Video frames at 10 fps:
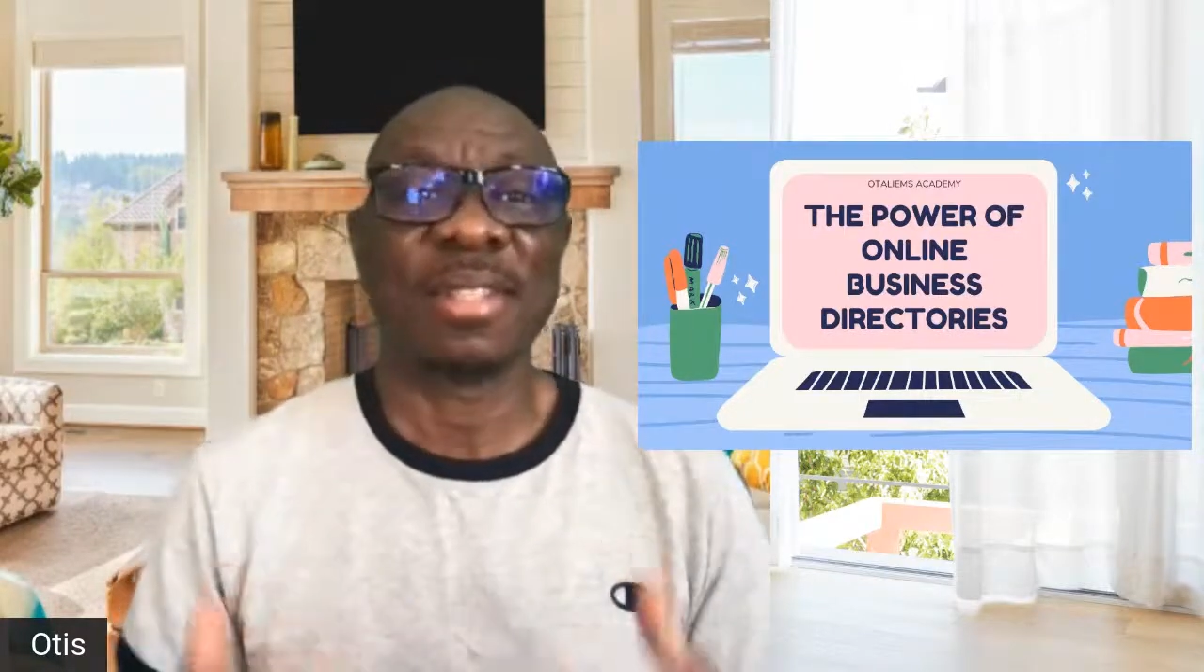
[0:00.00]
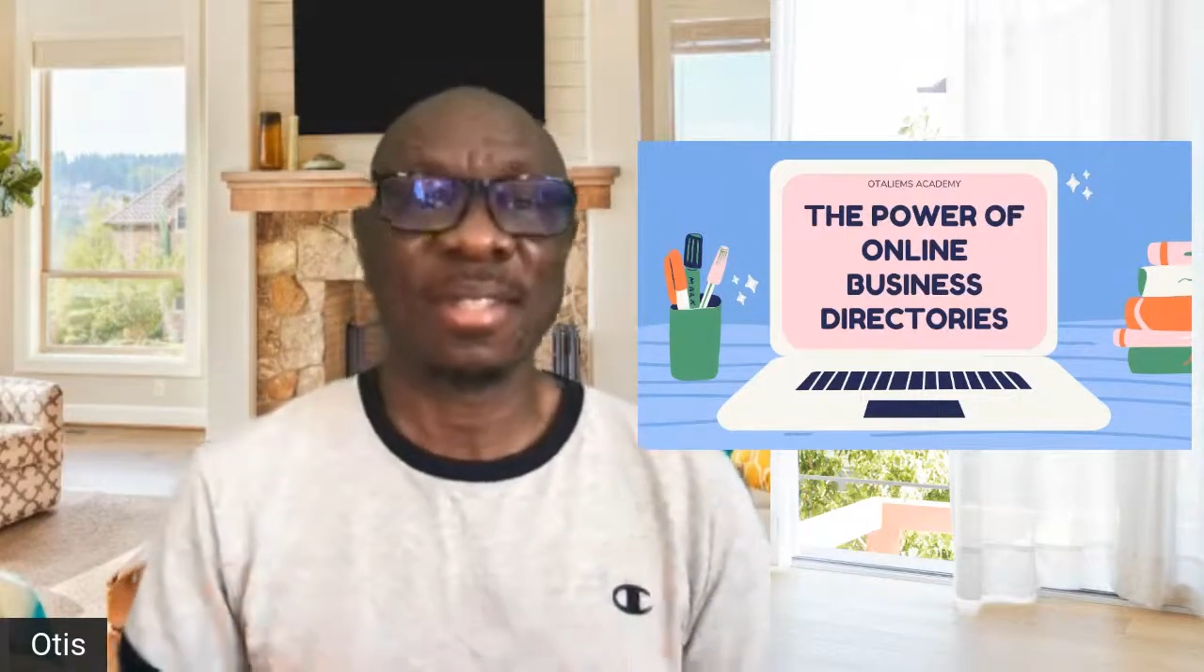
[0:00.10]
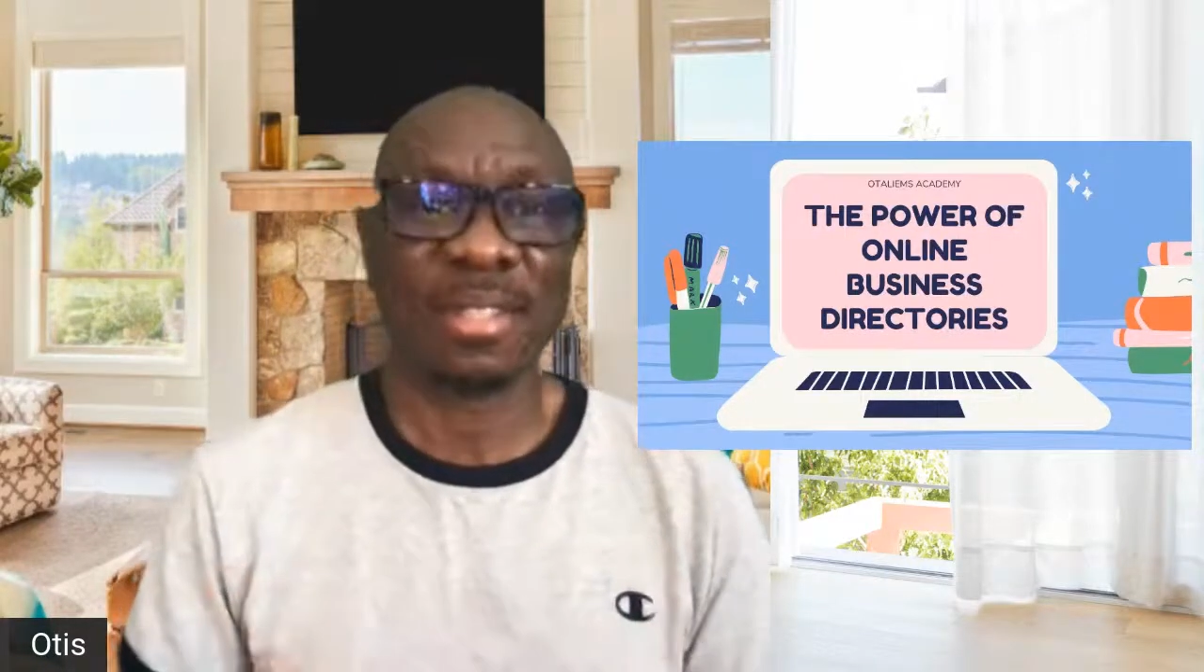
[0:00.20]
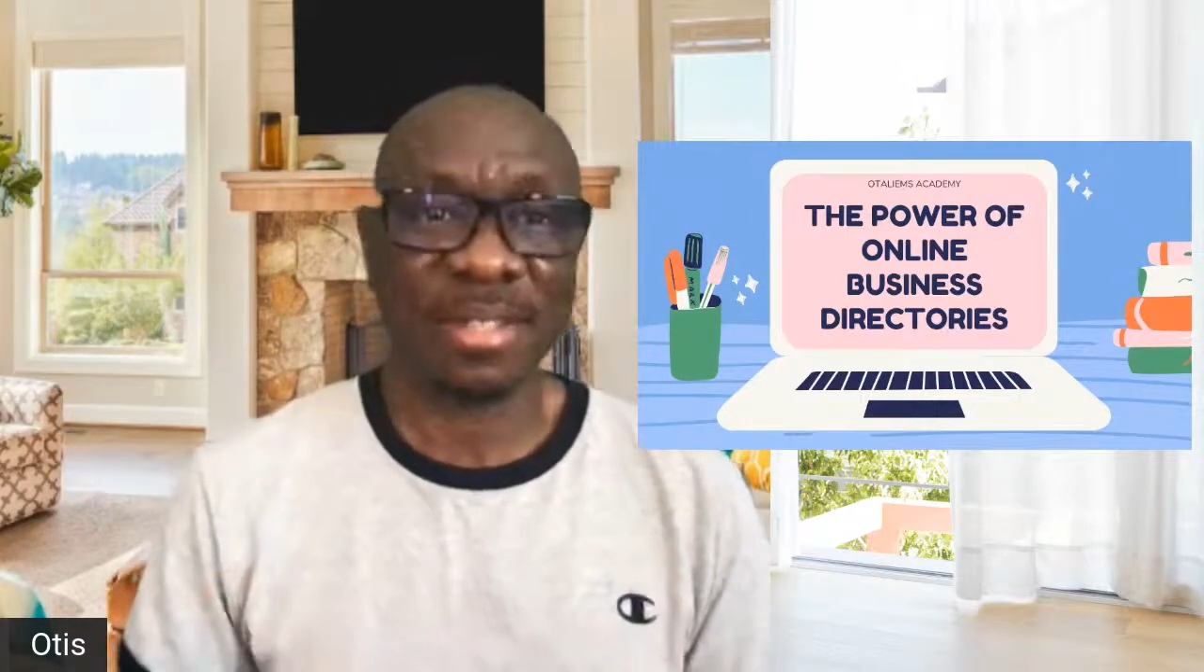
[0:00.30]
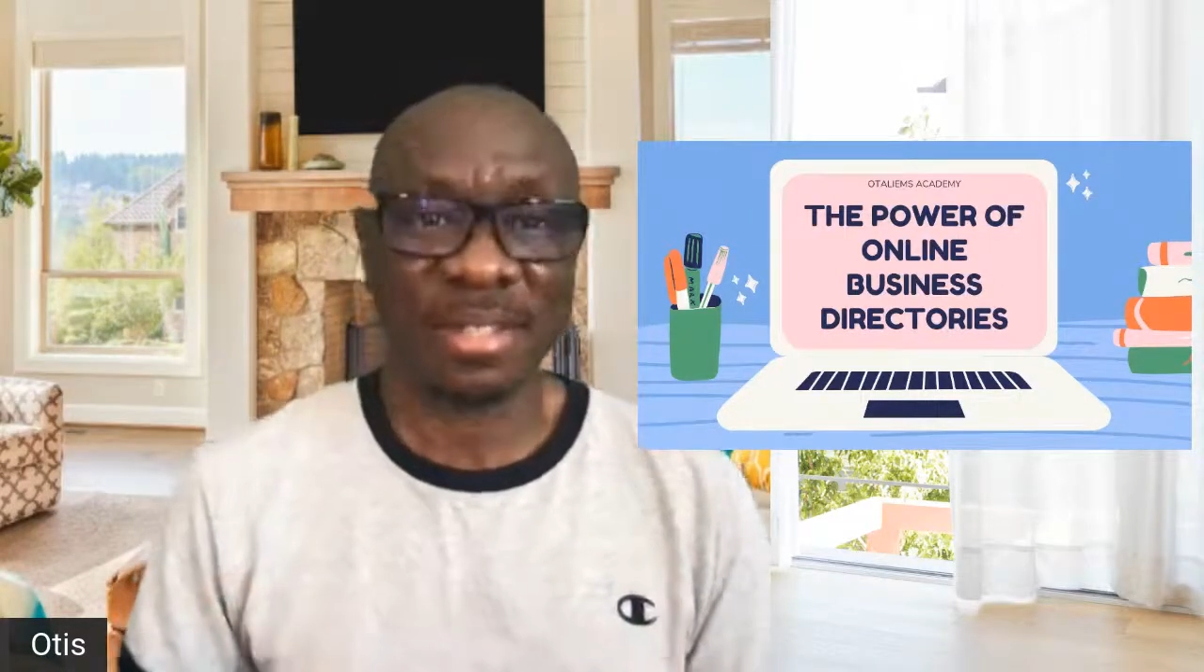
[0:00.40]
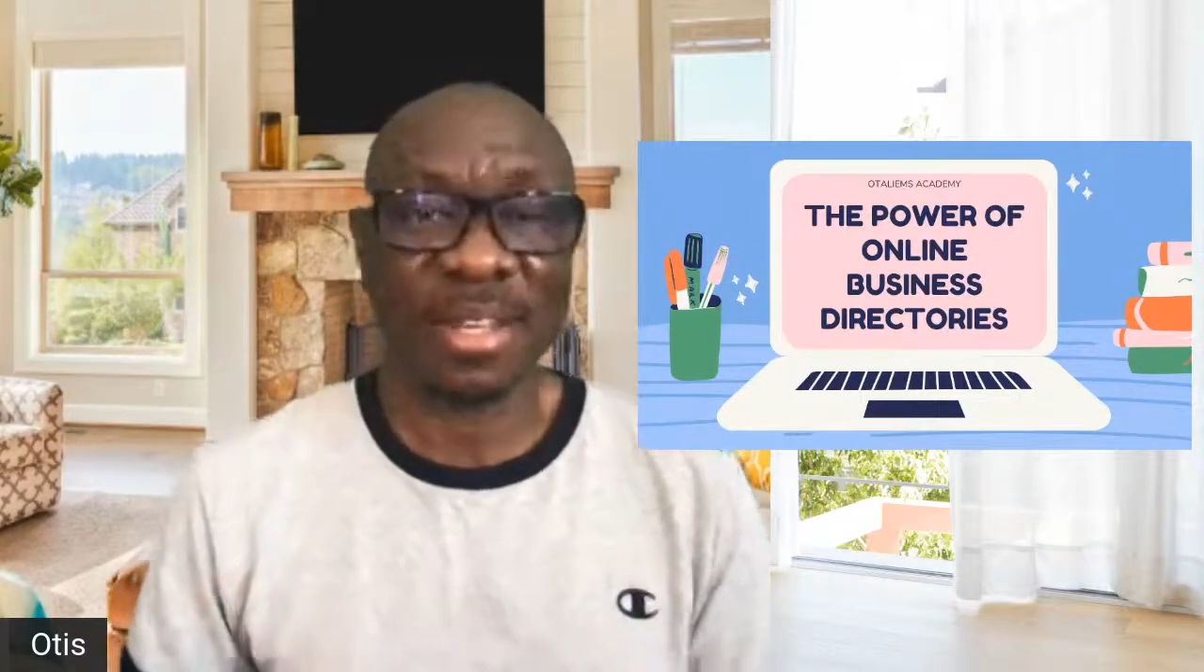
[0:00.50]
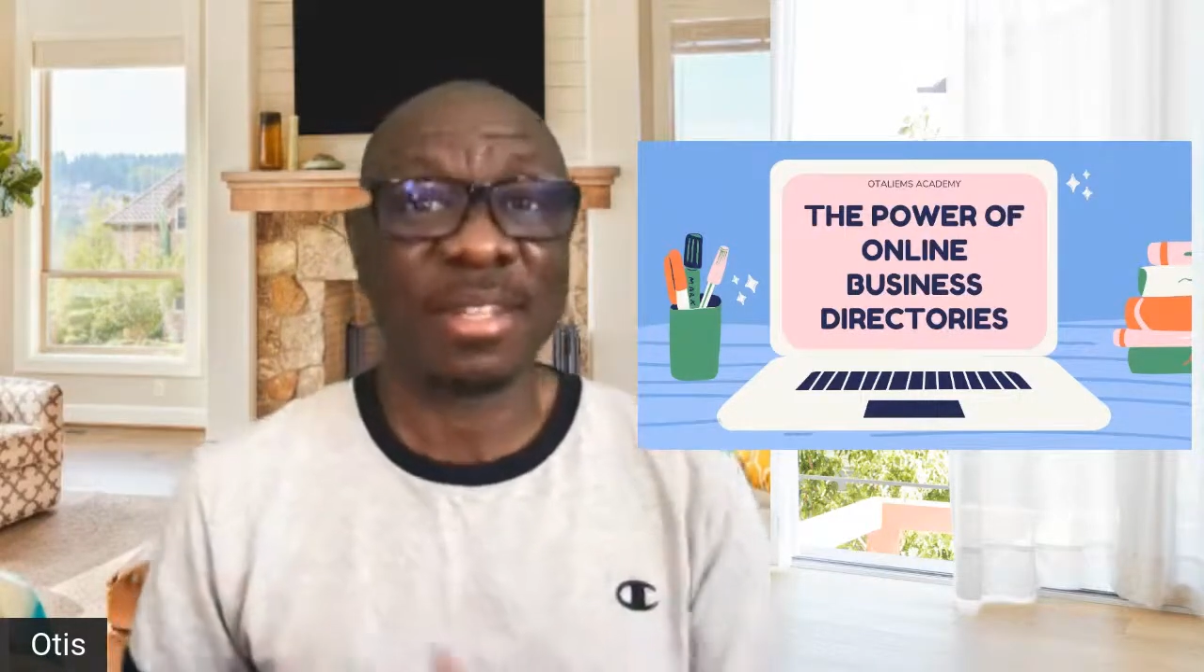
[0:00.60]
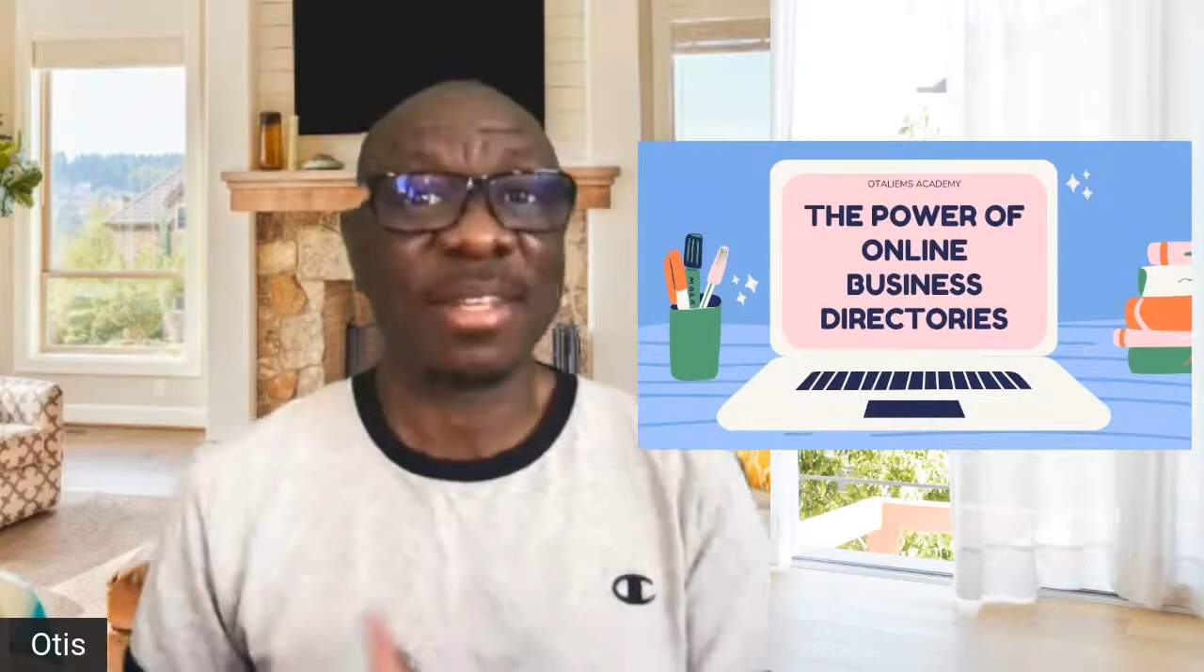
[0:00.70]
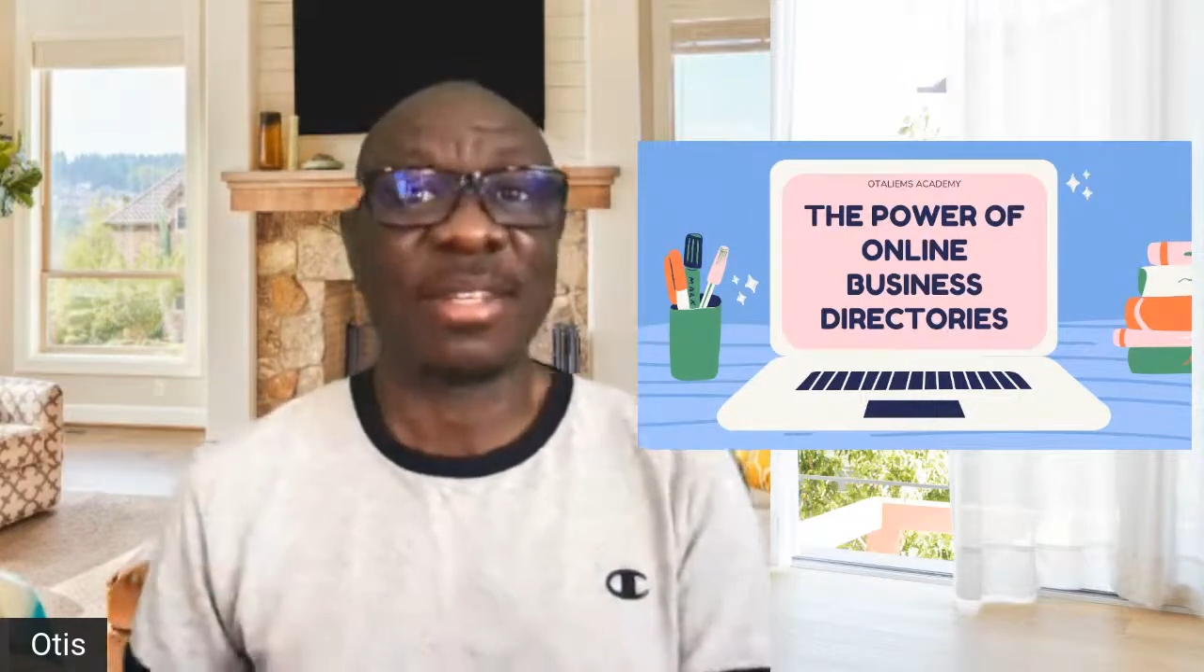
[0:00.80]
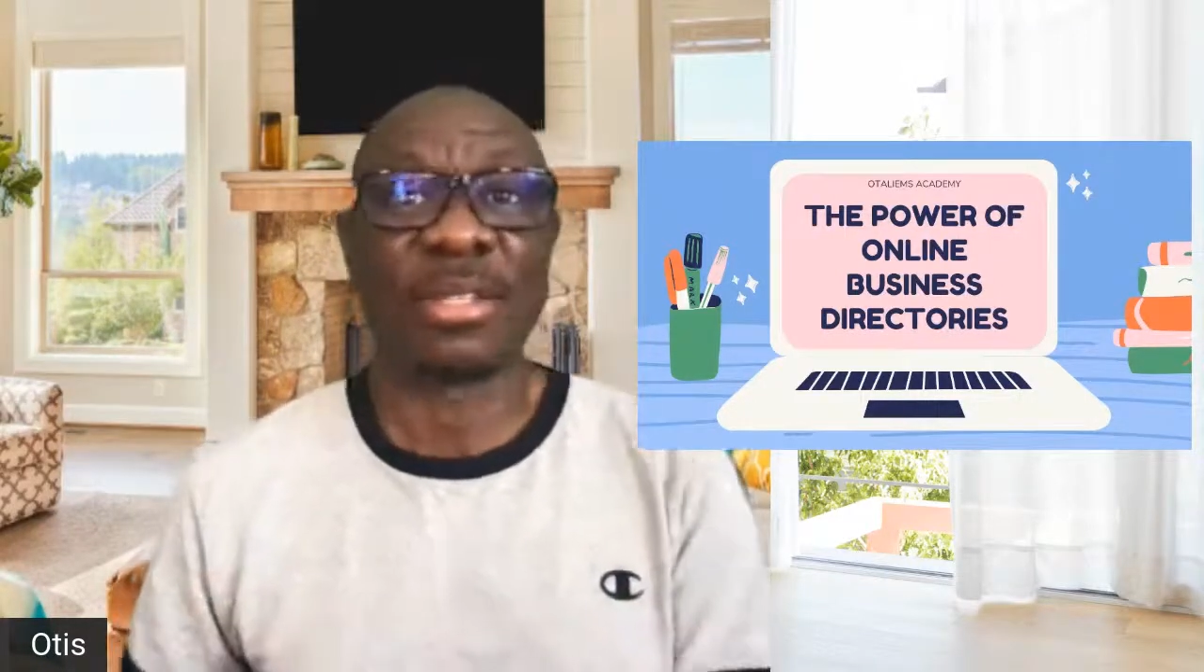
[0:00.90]
listed
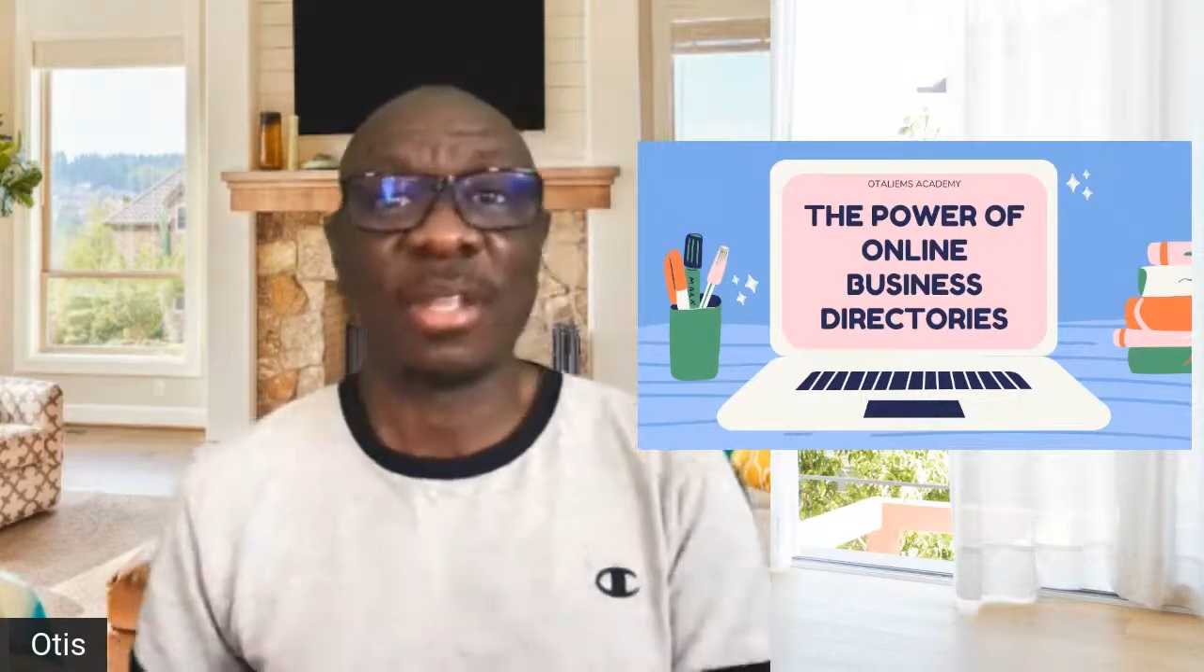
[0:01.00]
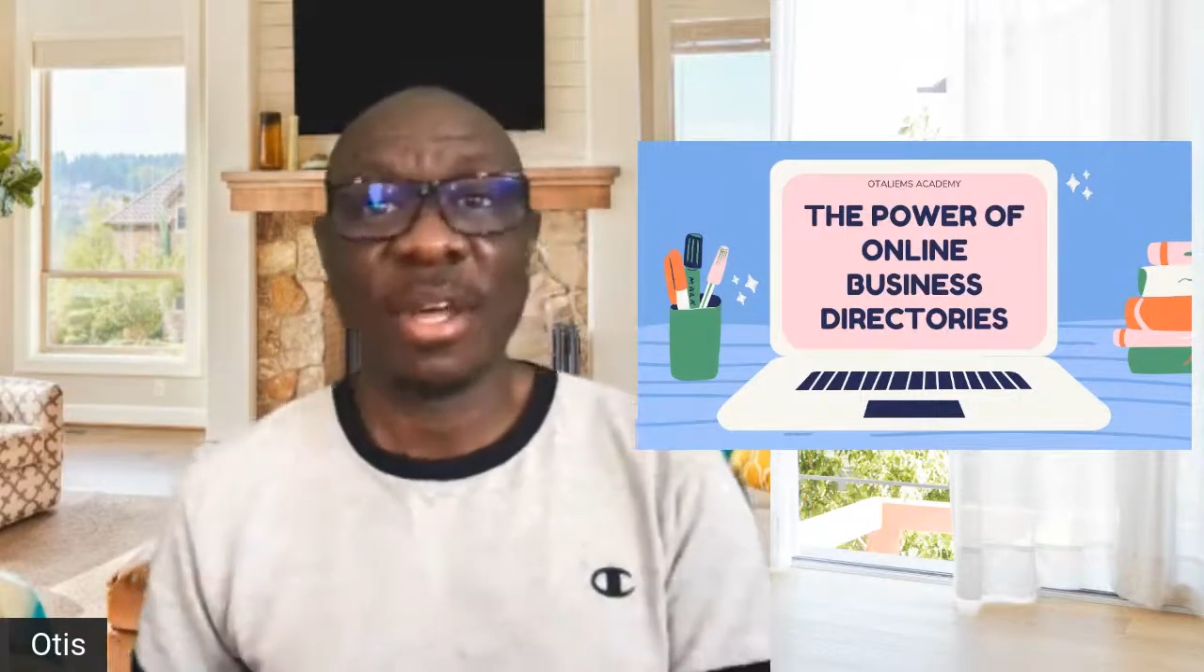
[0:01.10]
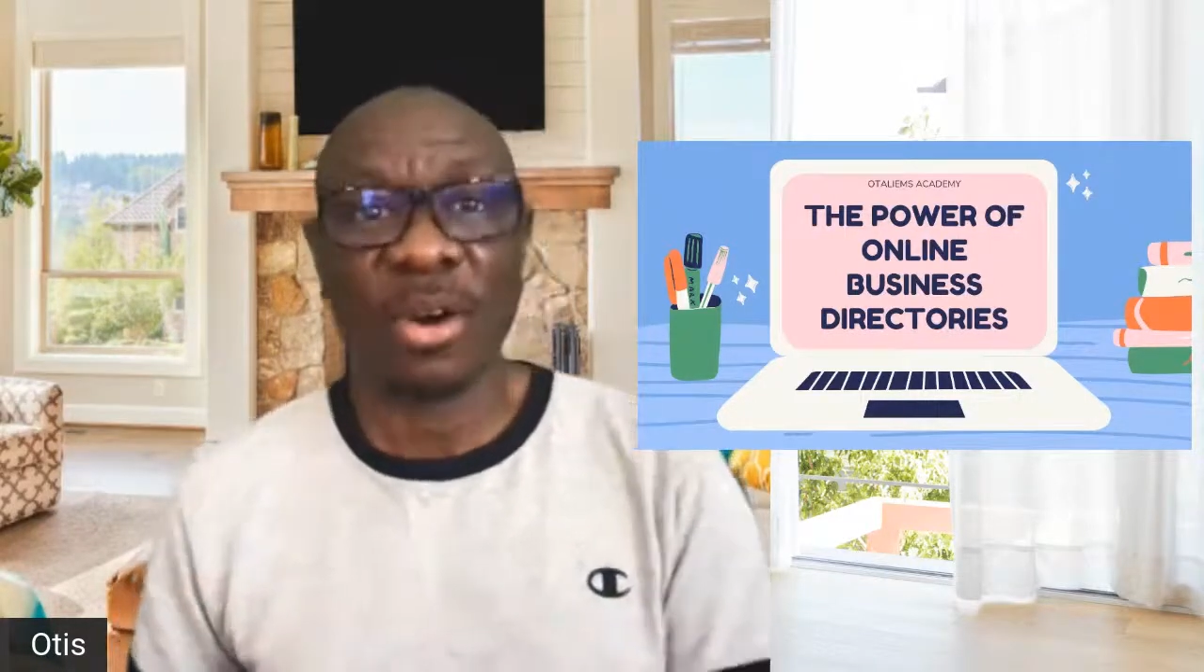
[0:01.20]
in